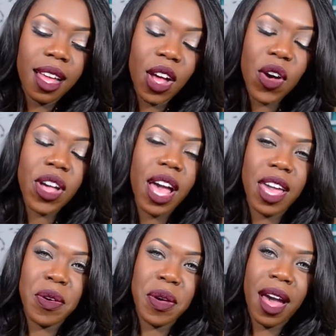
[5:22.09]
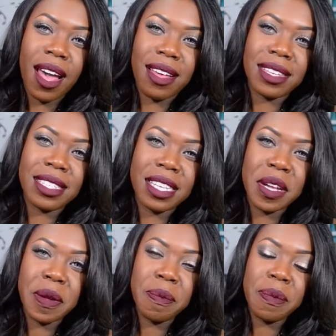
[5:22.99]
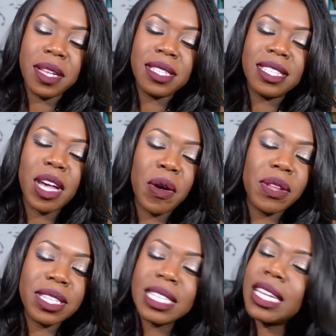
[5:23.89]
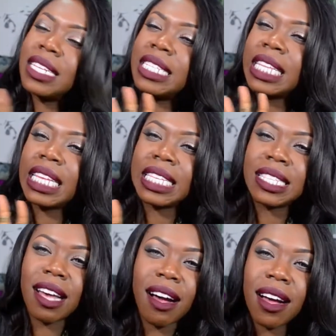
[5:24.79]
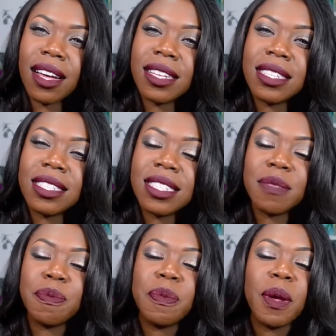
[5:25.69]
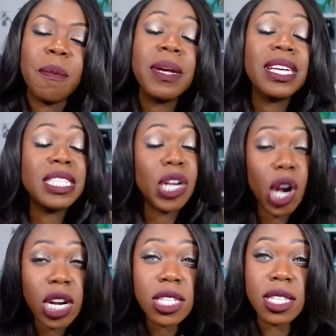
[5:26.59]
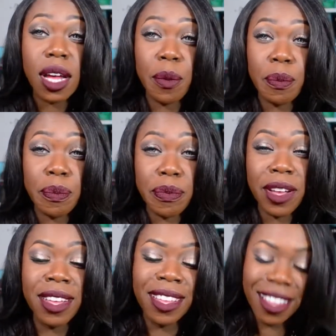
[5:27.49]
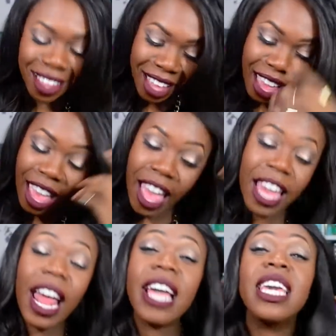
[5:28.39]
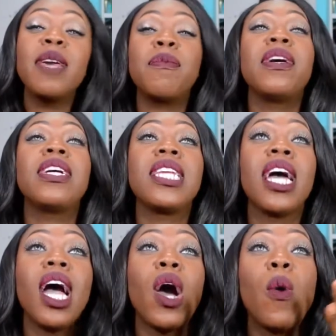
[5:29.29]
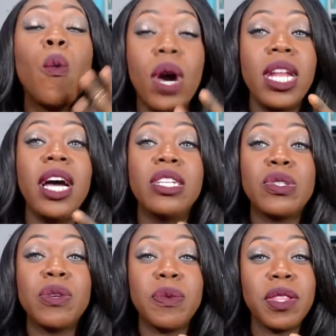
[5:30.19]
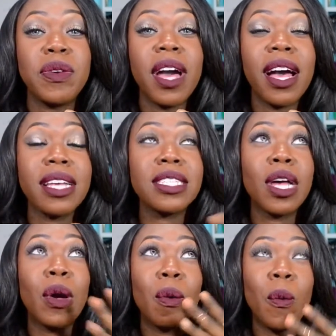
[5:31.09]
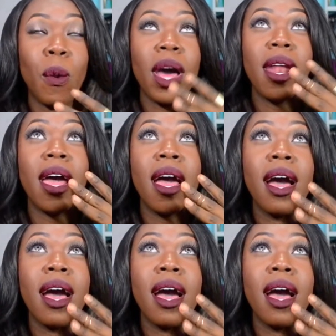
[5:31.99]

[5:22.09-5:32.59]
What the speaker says: Okay, you guys, so let's get into these cons, because there are some. And I keep it 100 with you guys, 100%,